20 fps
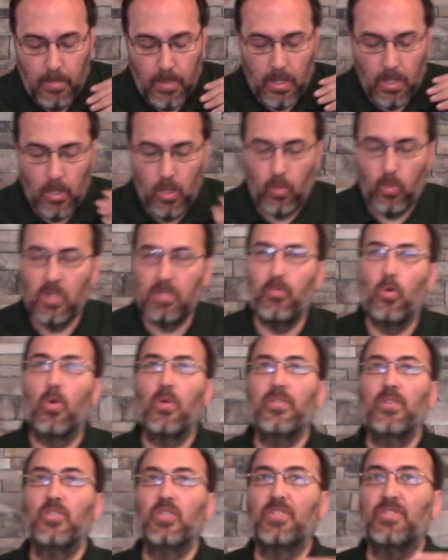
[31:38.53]
Luke was
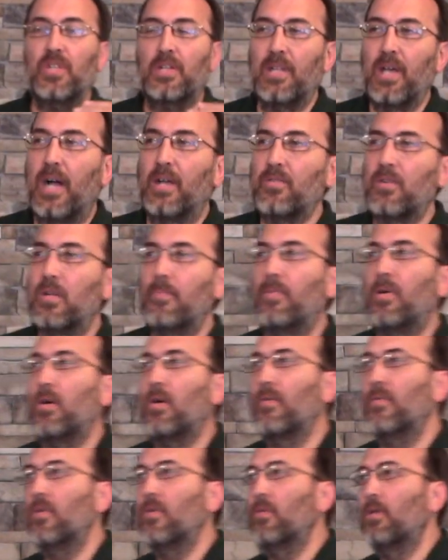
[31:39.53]
more than just a doctor to
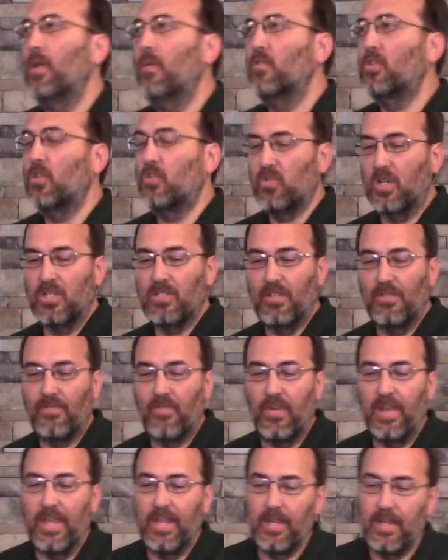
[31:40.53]
Paul, though. He was a trusted
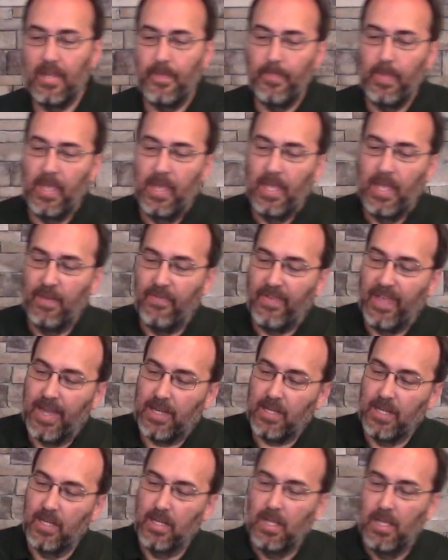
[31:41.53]
friend. In
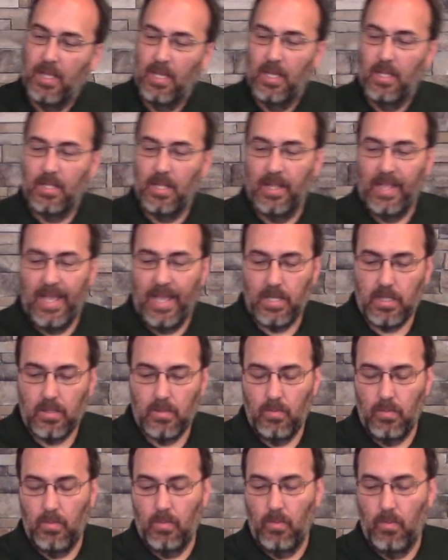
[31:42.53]
fact, in the
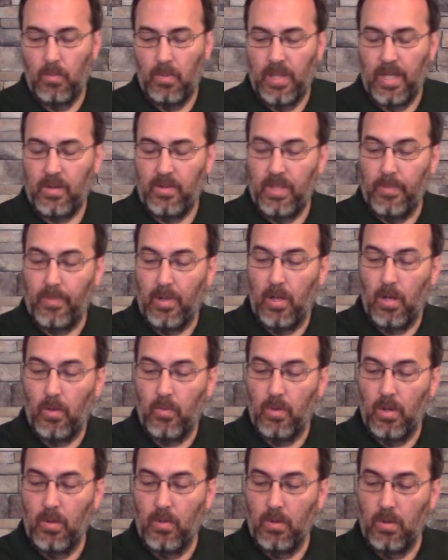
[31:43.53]
last letter that
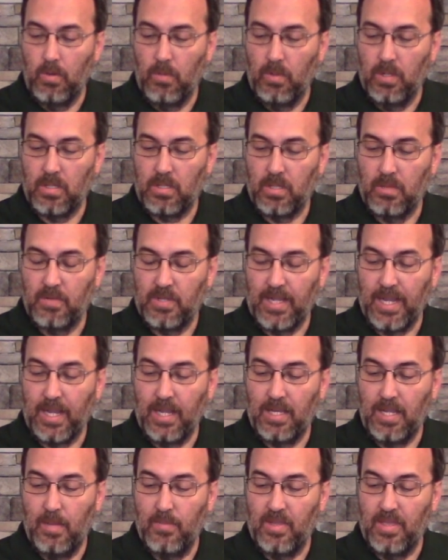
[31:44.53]
Paul wrote was
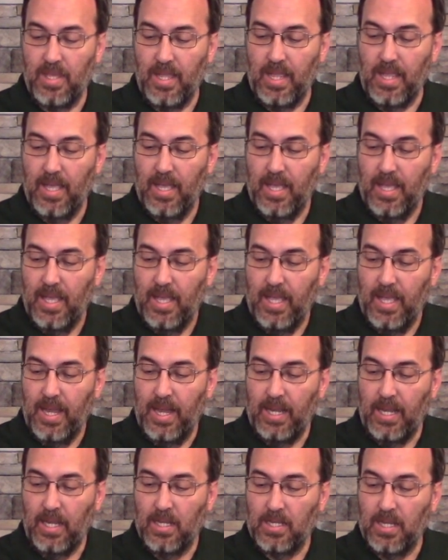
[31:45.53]
2 Timothy,
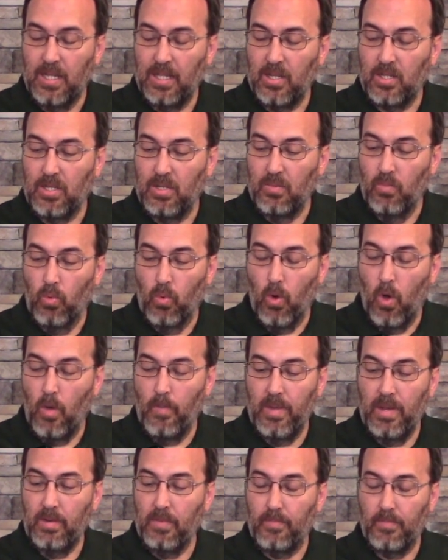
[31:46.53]
and he's in this
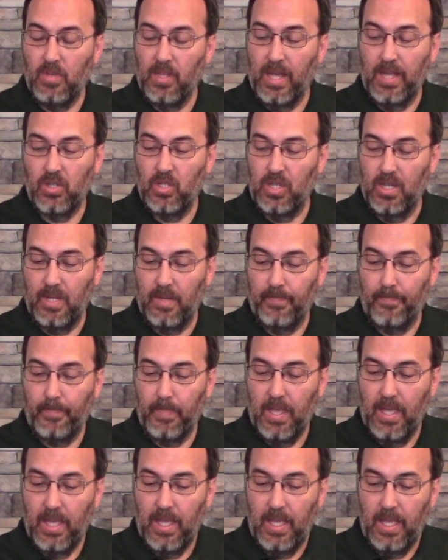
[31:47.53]
Roman
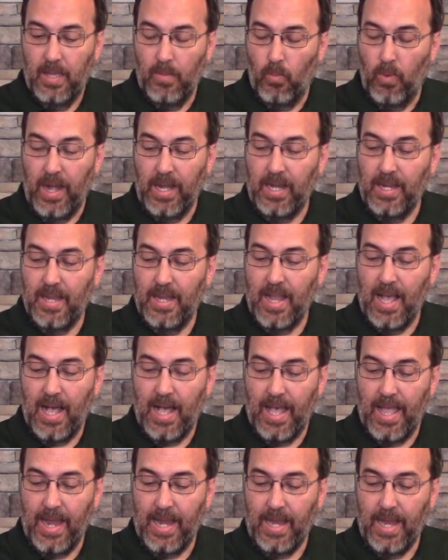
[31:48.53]
dungeon waiting to
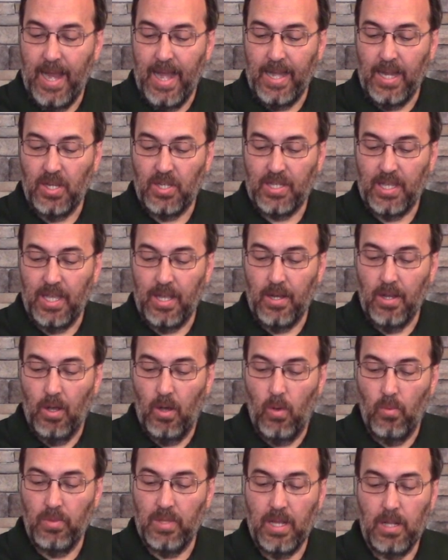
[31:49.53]
die, and he said,
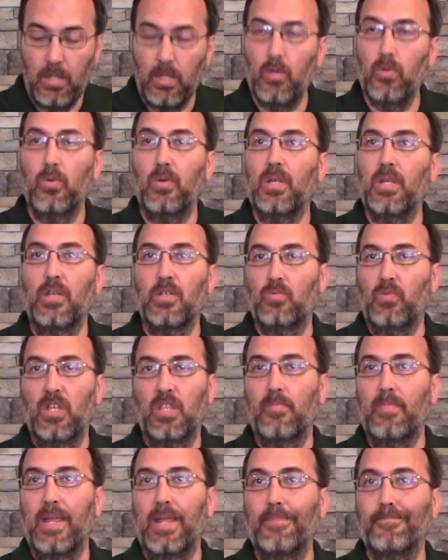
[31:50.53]
"Only Luke is
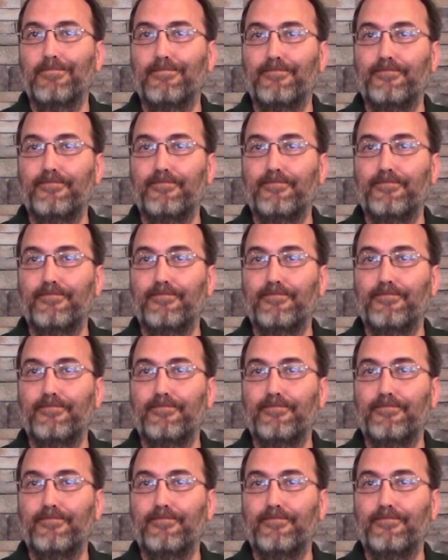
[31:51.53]
with me."